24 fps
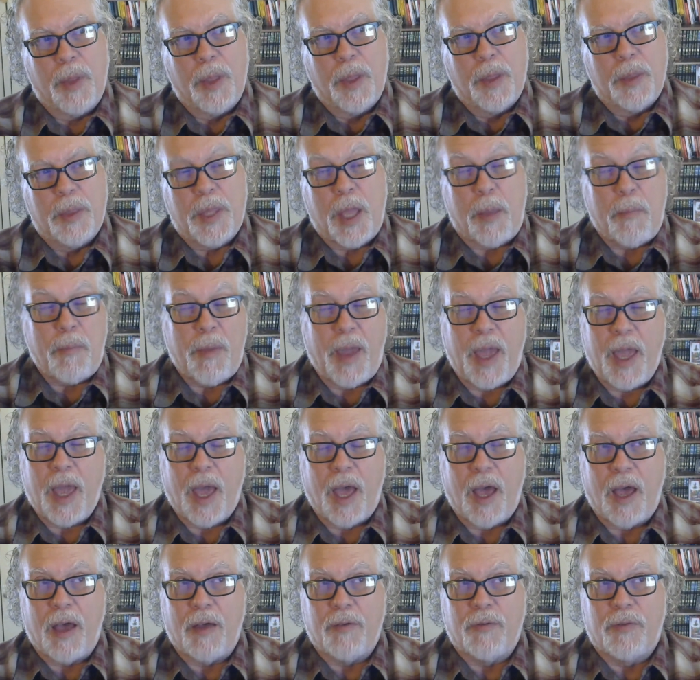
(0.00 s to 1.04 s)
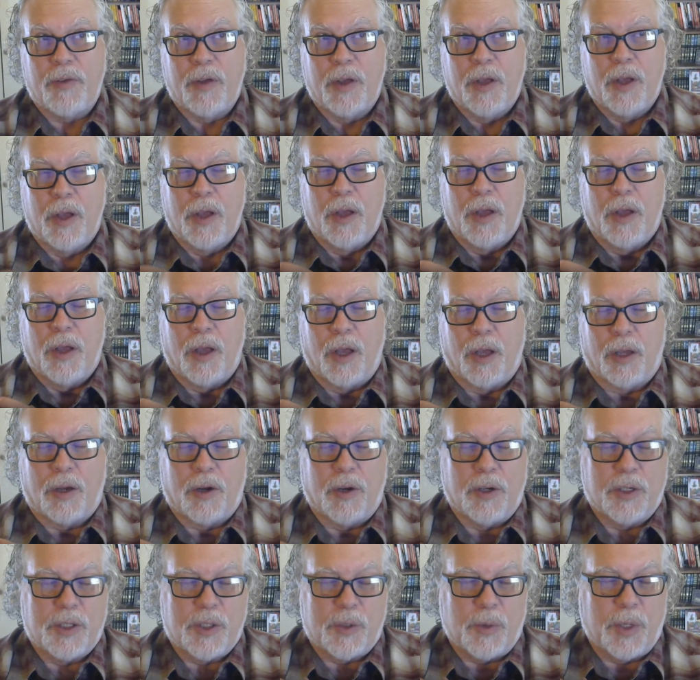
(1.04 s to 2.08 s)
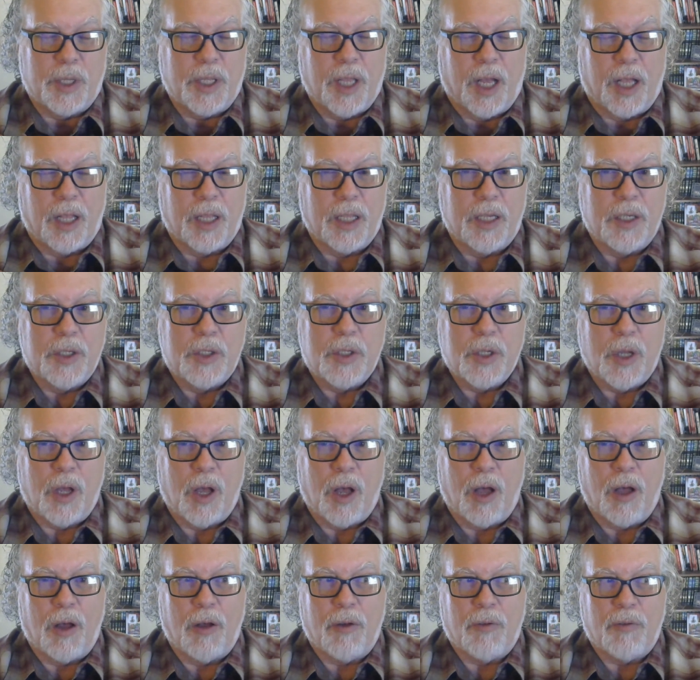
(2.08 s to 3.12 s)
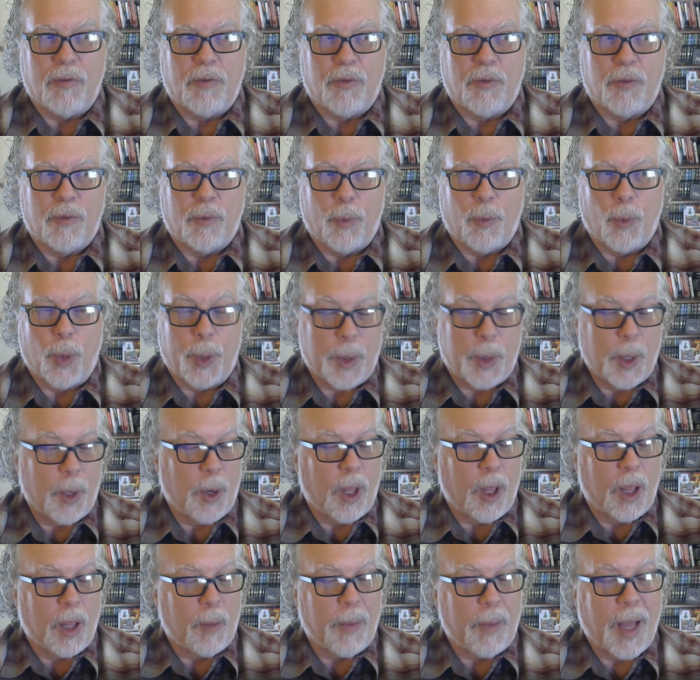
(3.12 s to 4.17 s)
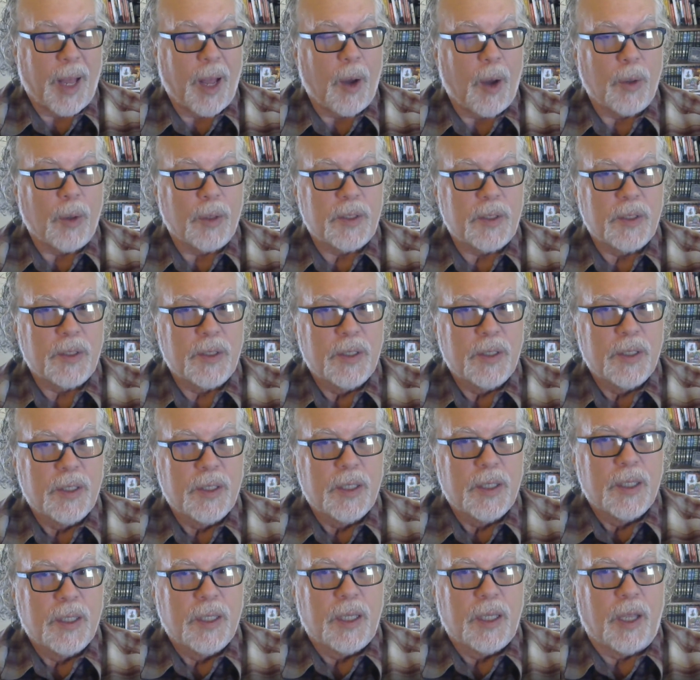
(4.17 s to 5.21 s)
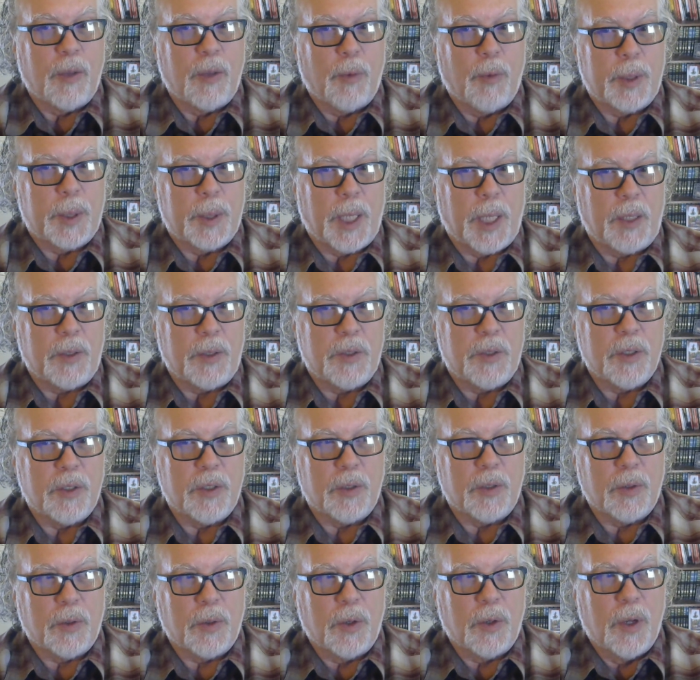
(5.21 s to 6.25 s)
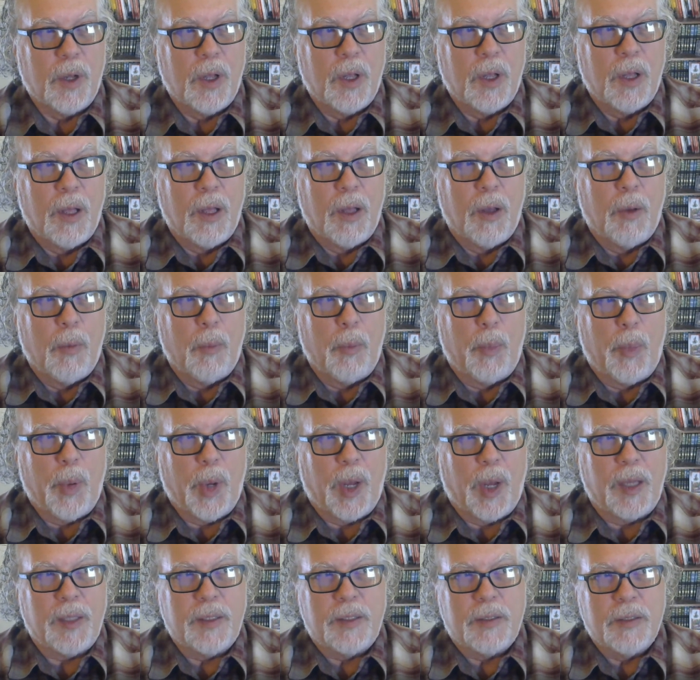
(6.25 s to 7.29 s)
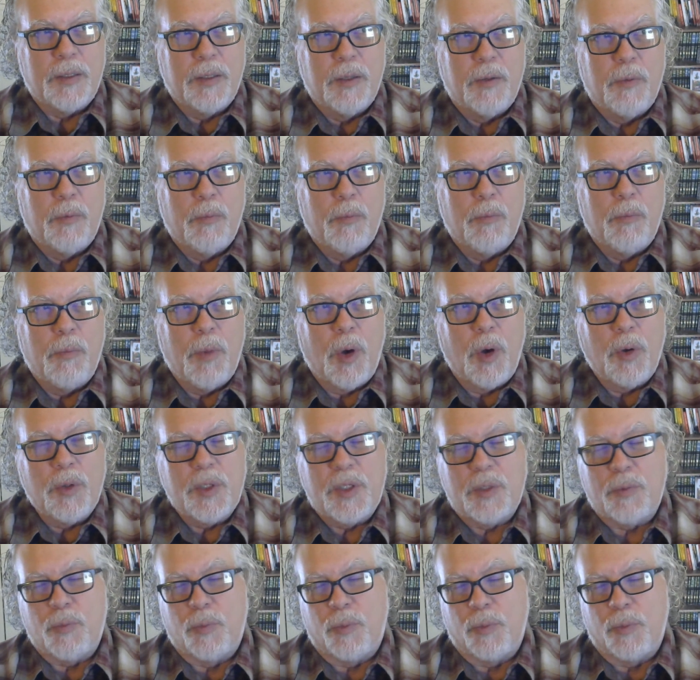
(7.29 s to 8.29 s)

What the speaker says: They may have a cursory knowledge of what they're all about and what they do, but most